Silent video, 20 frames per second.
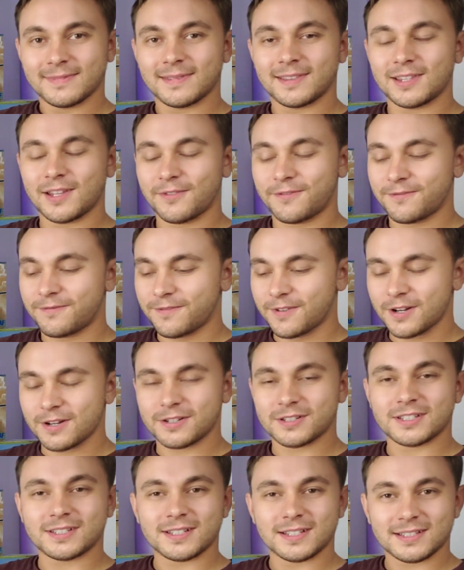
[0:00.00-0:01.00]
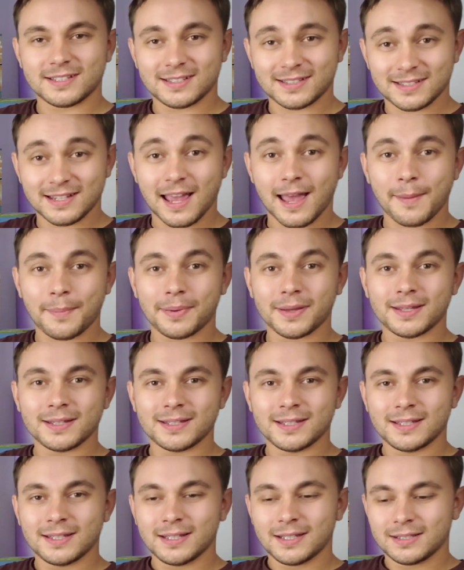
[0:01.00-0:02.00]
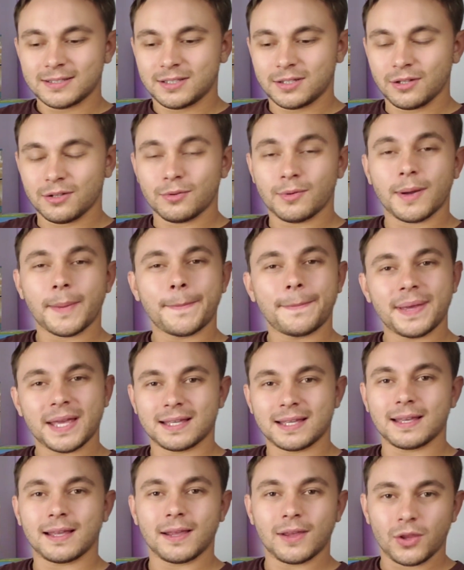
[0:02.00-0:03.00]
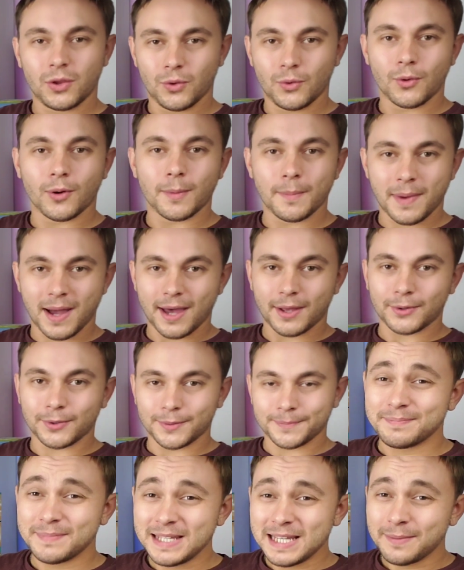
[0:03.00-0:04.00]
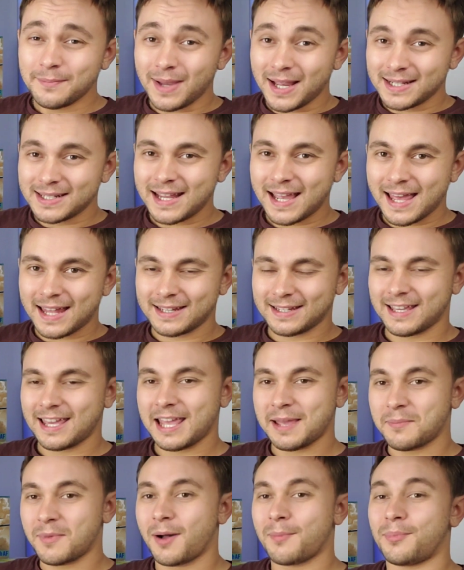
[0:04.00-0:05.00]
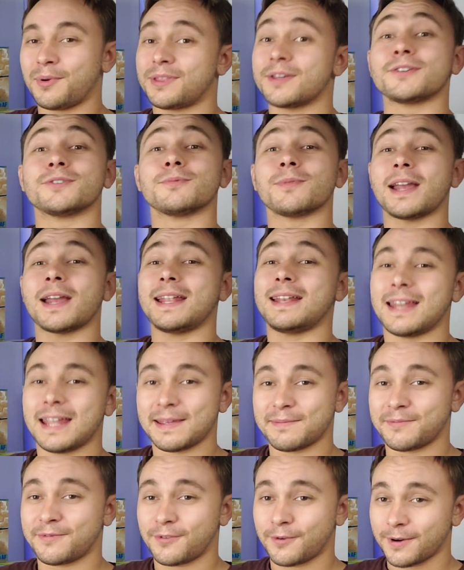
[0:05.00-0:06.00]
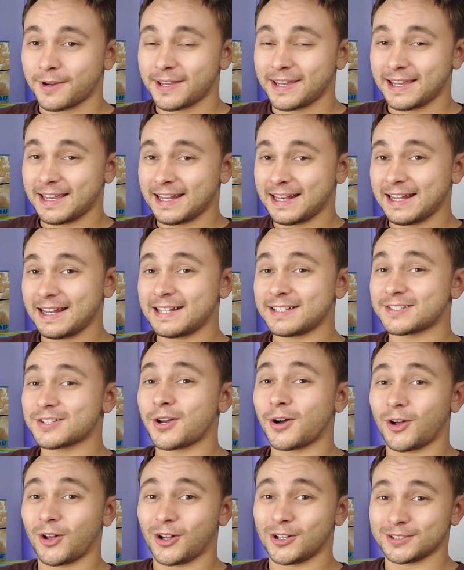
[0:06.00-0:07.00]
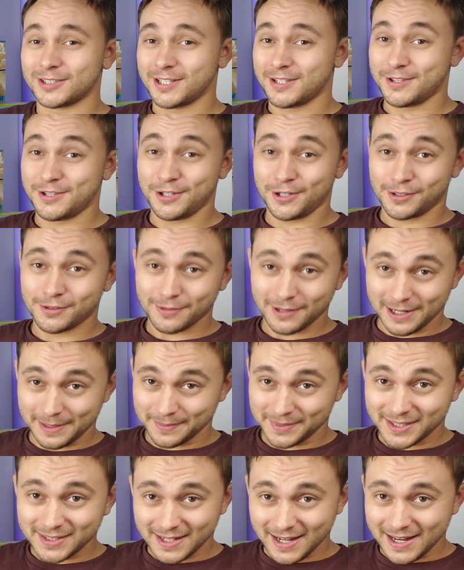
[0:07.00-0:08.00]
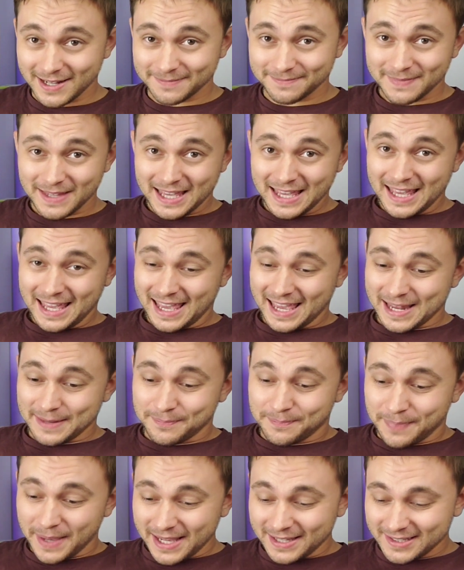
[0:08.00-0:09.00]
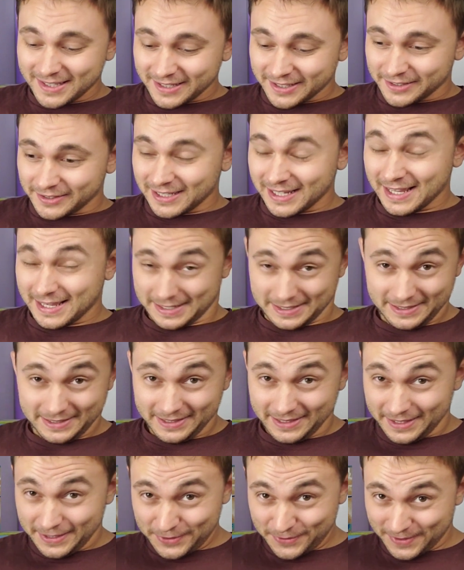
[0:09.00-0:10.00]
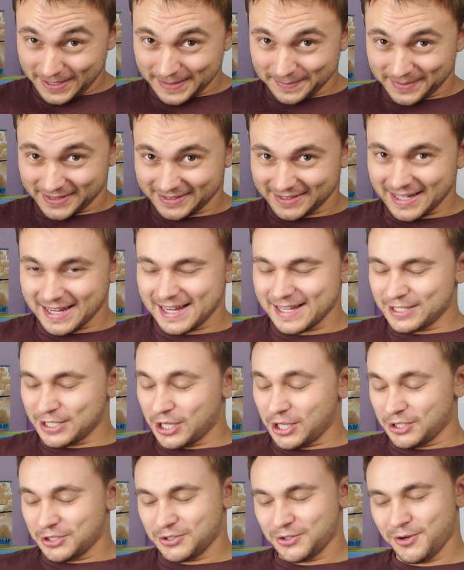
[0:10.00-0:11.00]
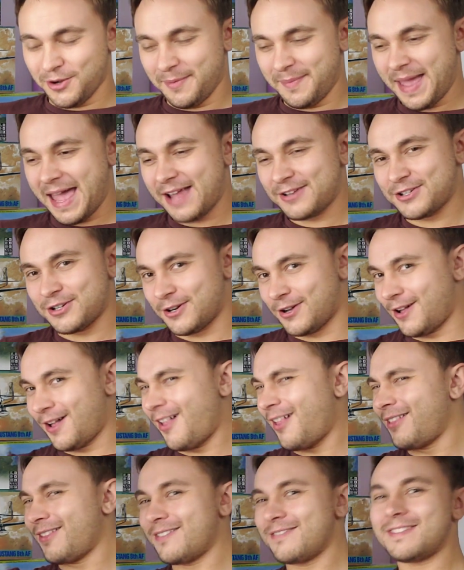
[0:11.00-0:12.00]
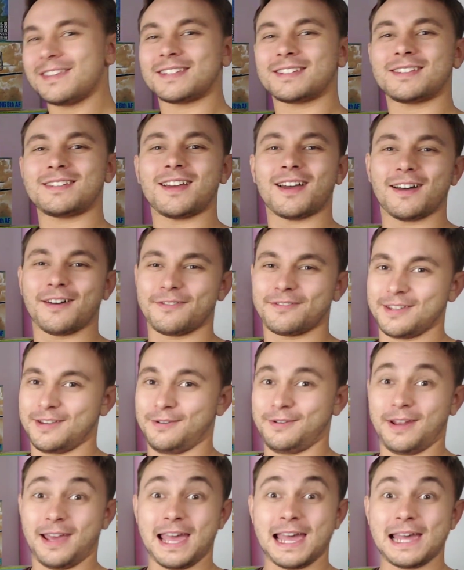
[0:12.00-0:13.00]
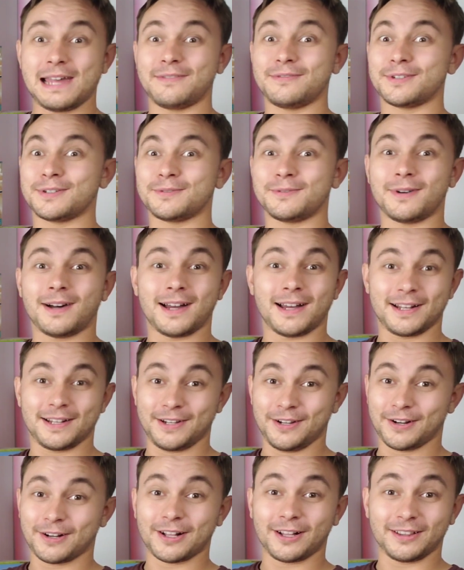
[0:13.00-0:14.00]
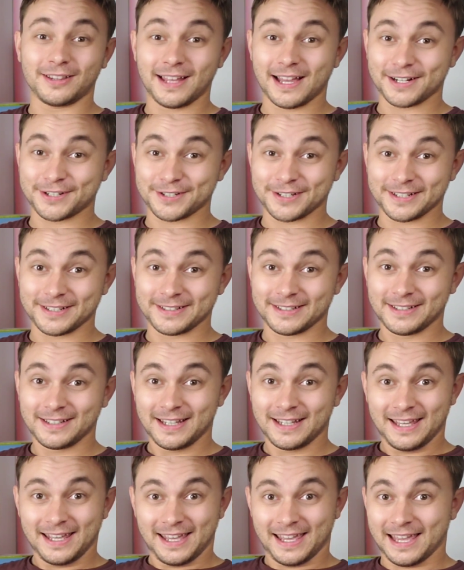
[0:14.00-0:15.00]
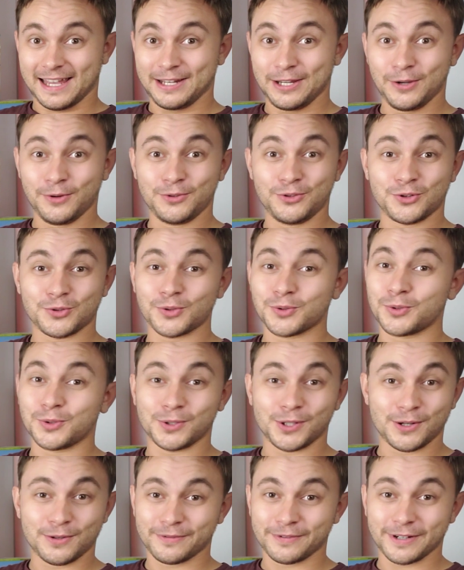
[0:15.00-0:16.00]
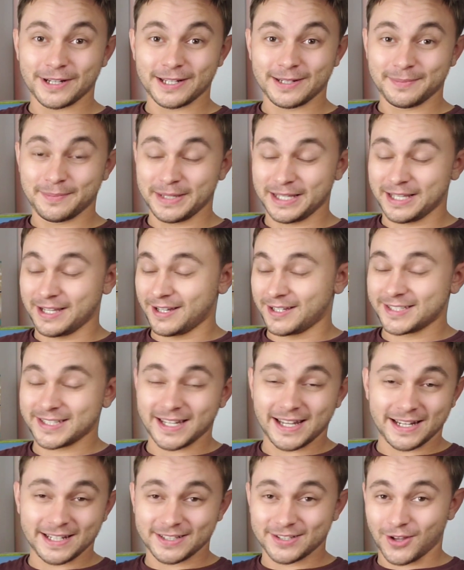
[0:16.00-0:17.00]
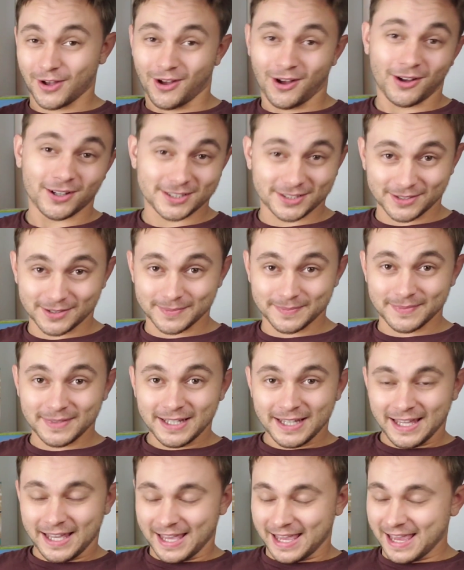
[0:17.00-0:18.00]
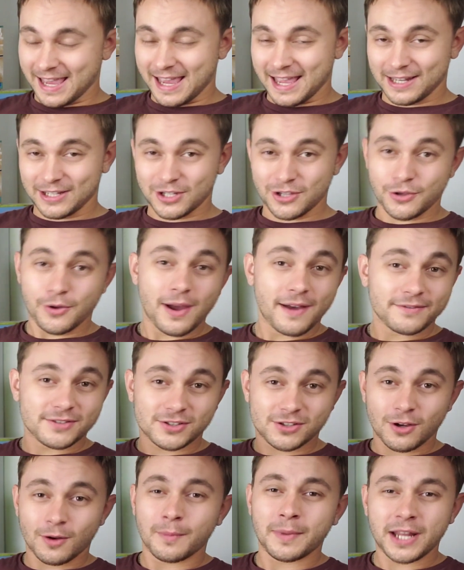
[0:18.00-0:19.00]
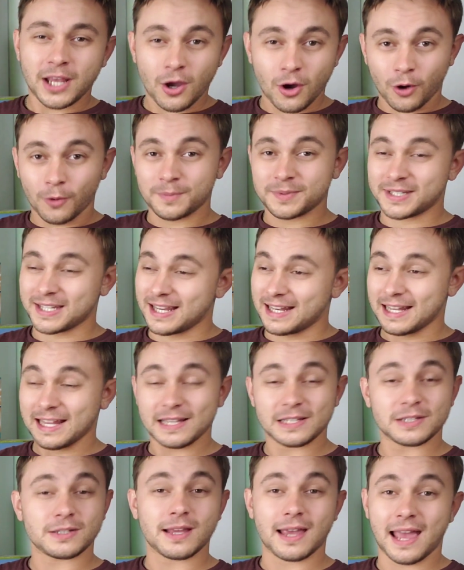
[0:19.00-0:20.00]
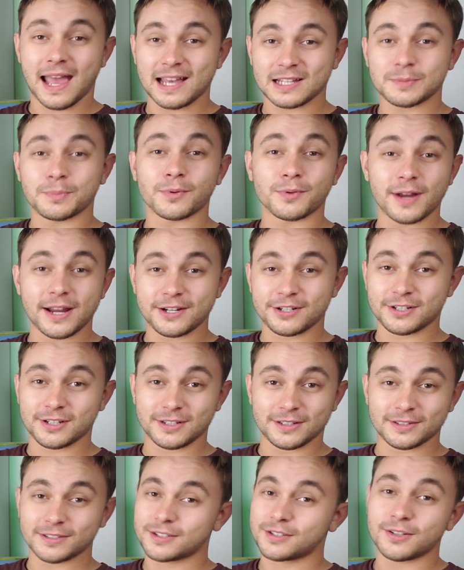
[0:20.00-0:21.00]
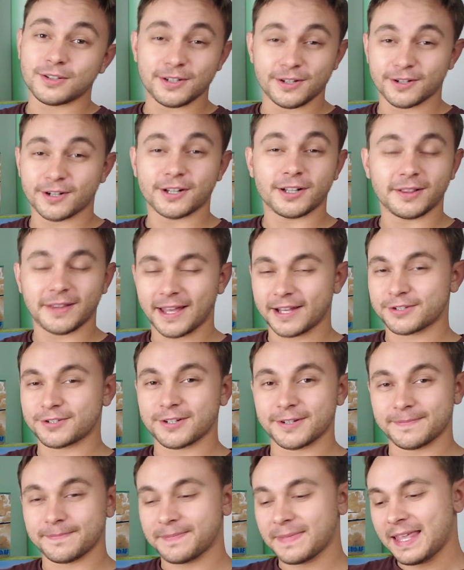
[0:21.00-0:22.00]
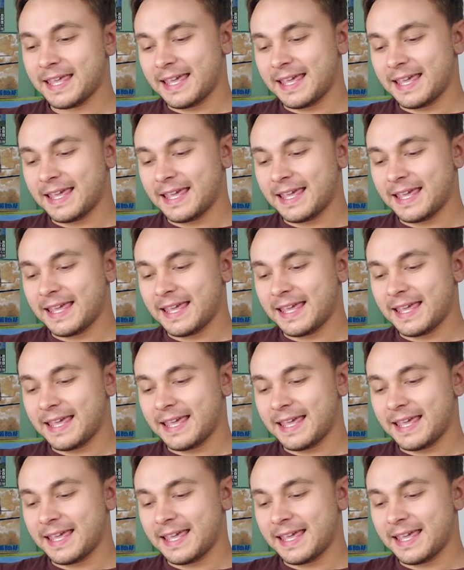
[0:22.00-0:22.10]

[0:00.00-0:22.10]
the first step to picking your model. Me and my dad came up with a great name for it, and it is called the dream state. And basically, in the dream state, you imagine all of the stuff that you'd ever want in your collection, and you drool over it because it is awesome. And you have so many hopes and aspirations to your collection.